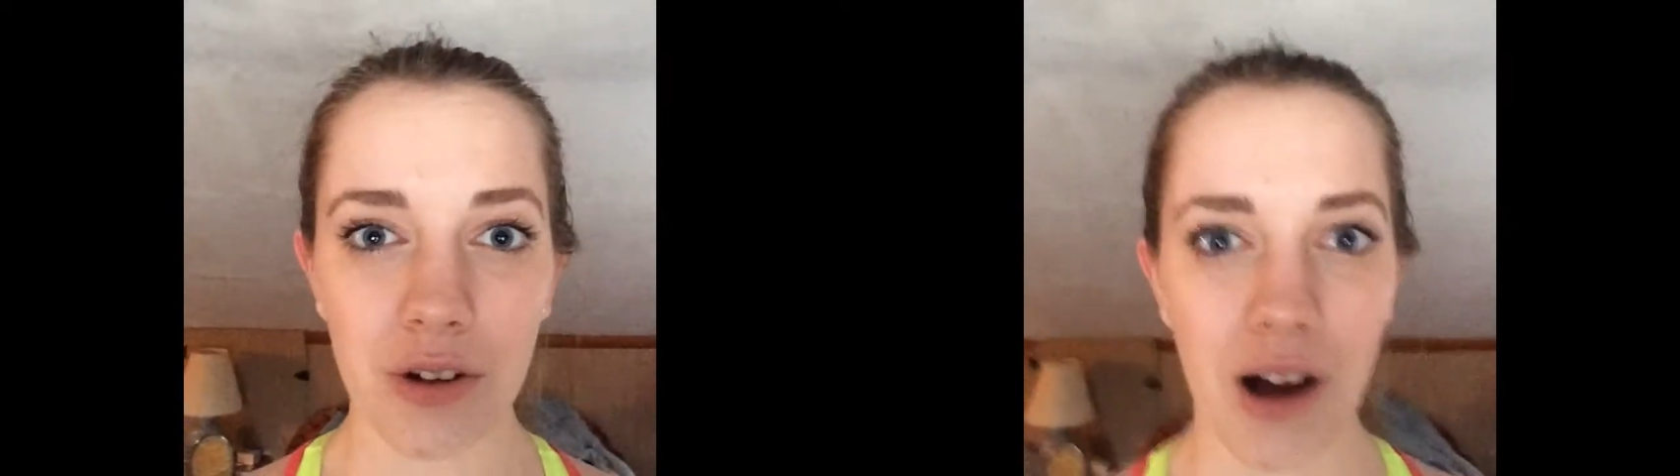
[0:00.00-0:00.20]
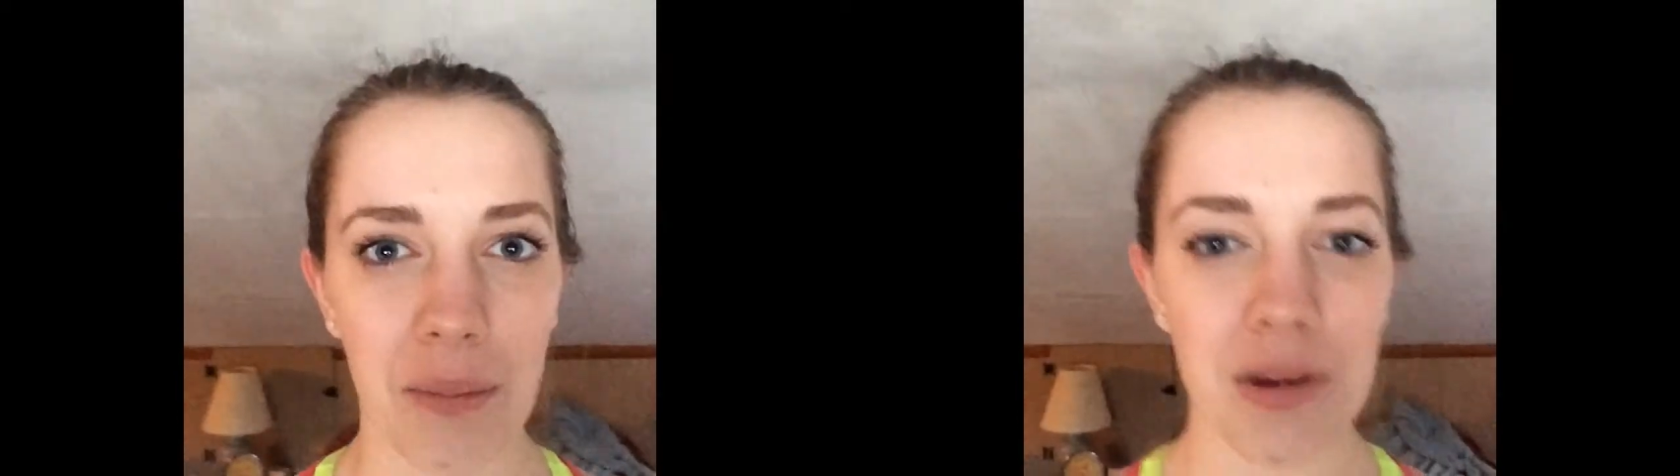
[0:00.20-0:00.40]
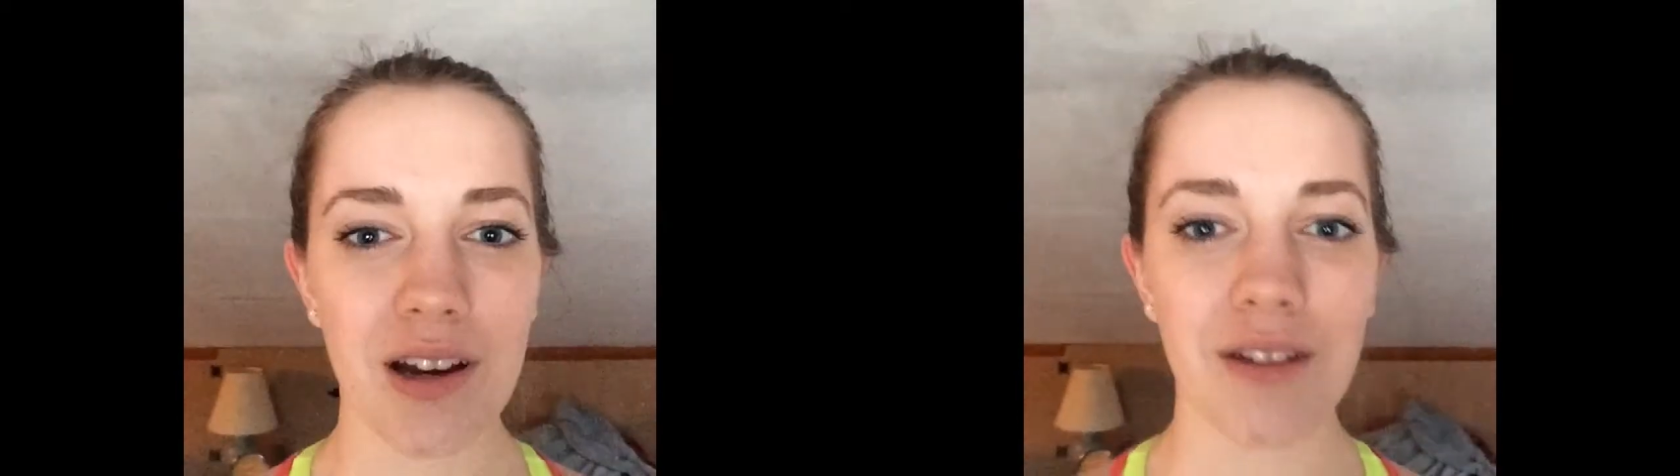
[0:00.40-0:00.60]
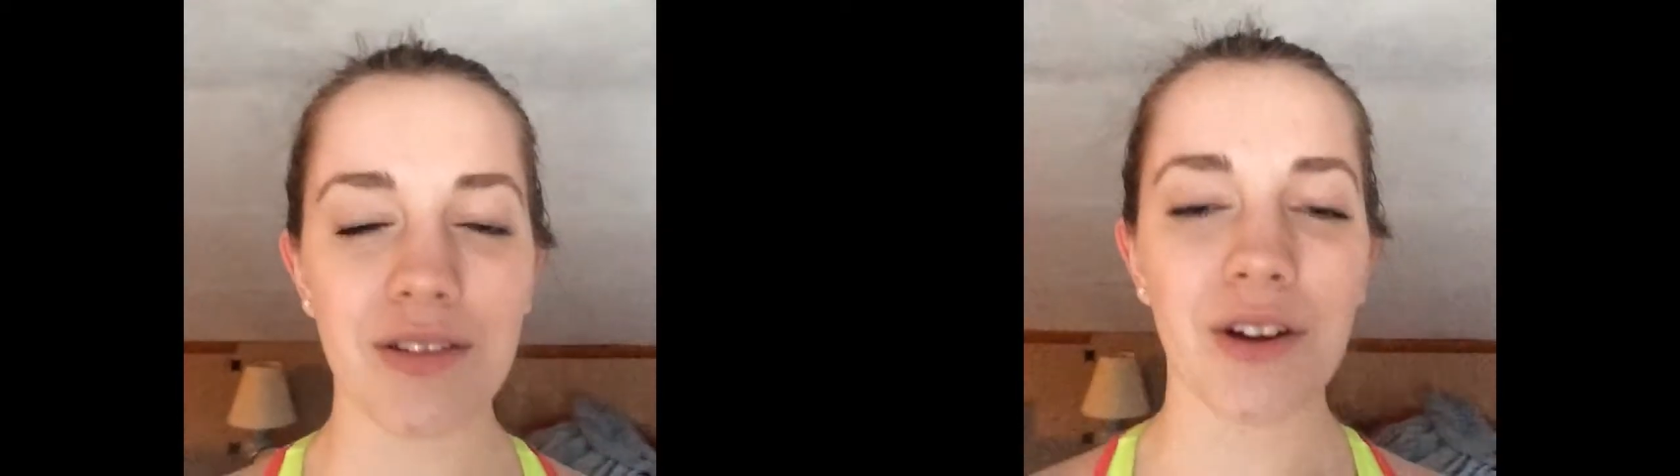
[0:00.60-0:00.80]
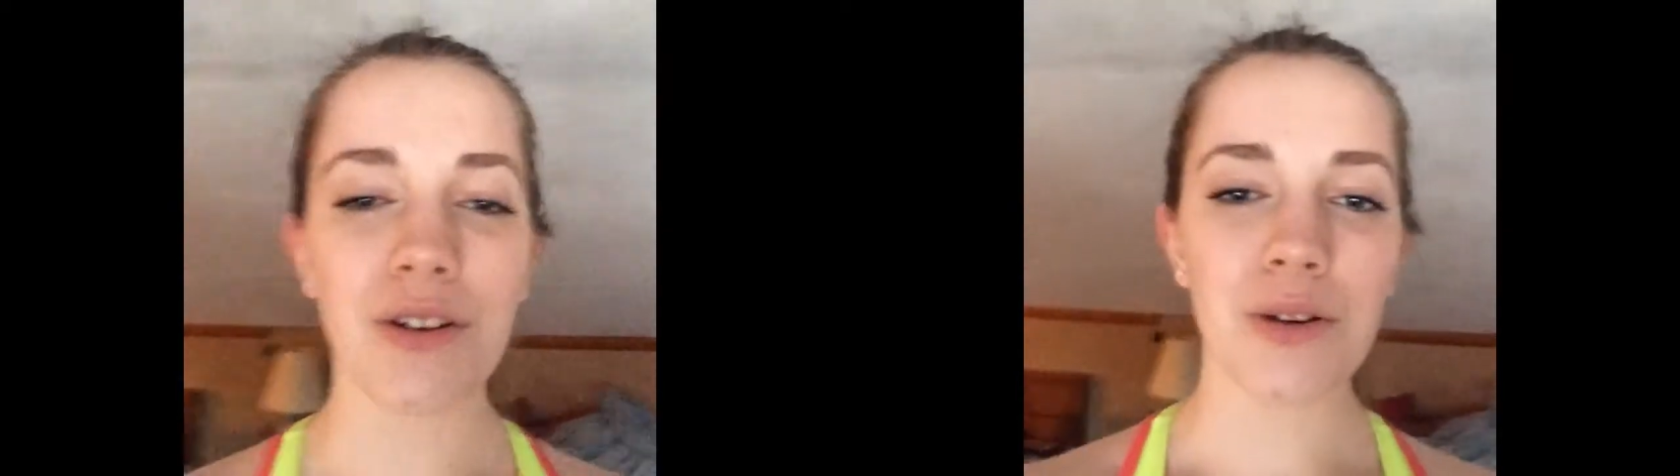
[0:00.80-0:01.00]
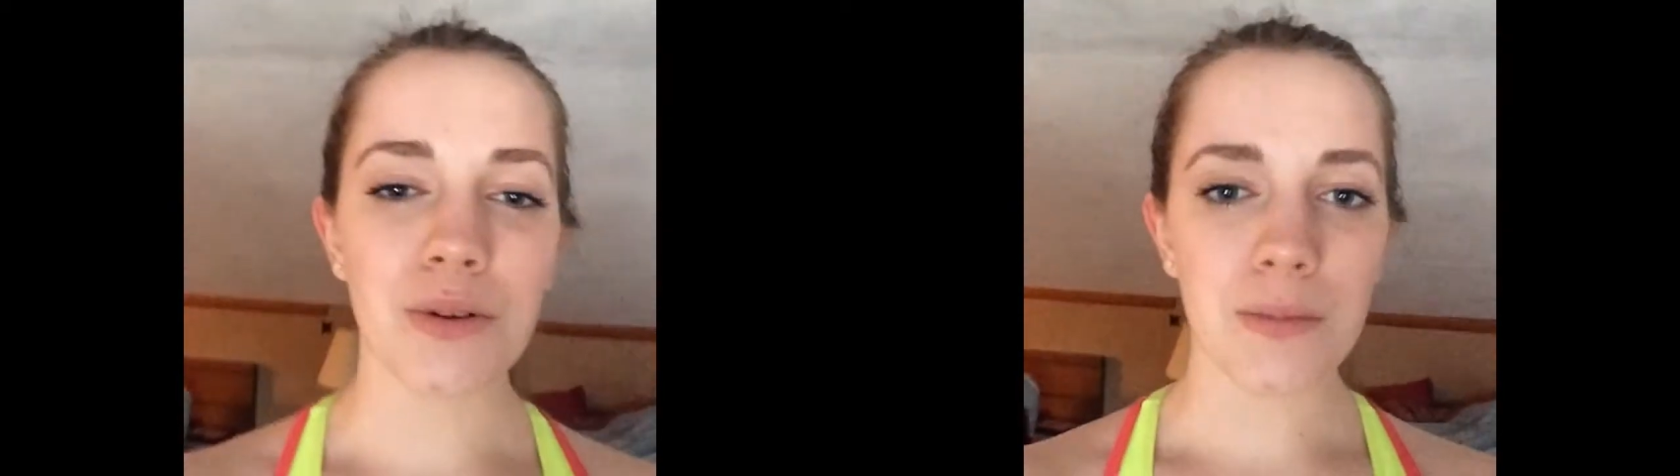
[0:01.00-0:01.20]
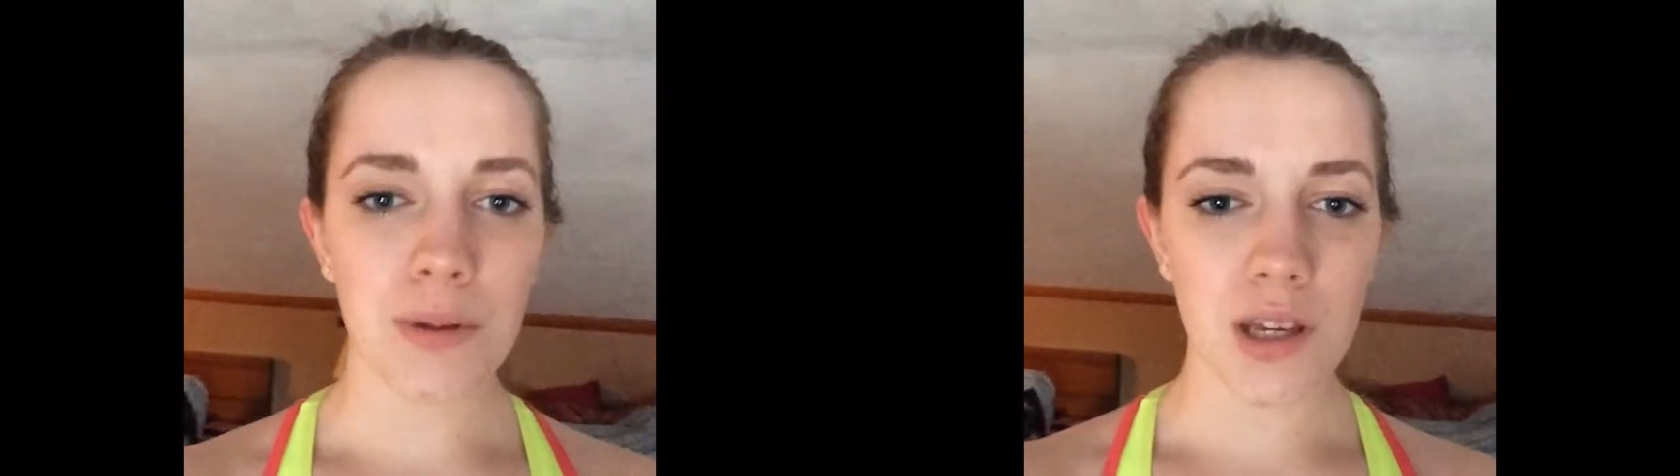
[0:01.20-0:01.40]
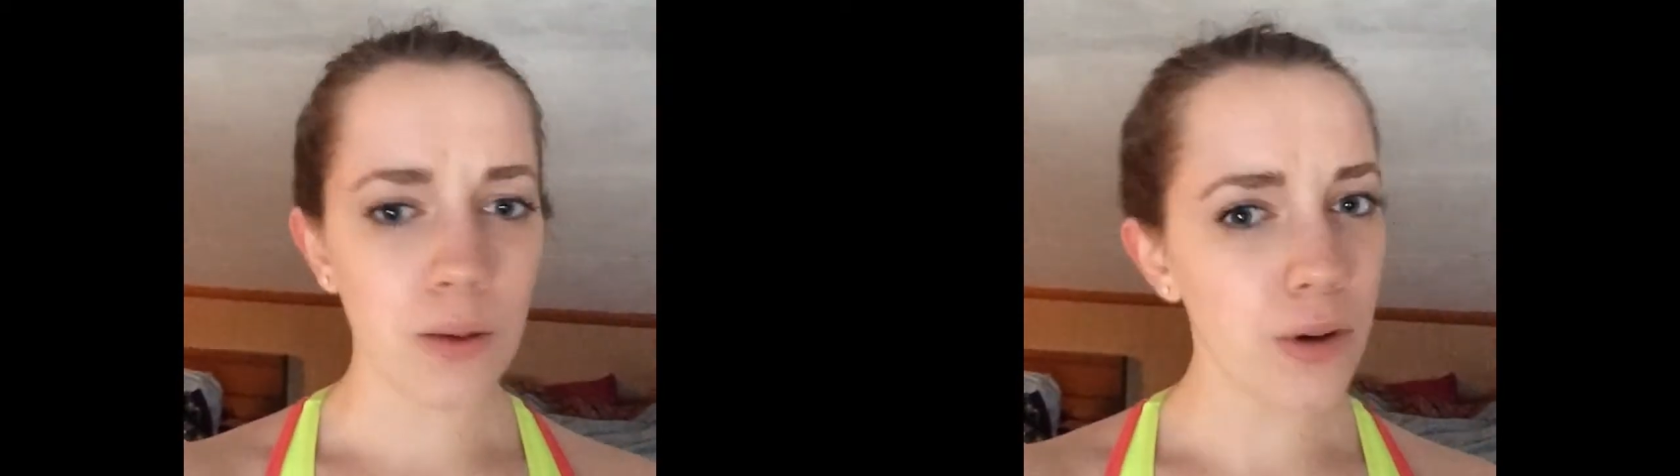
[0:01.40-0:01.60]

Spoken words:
copy of their new EP,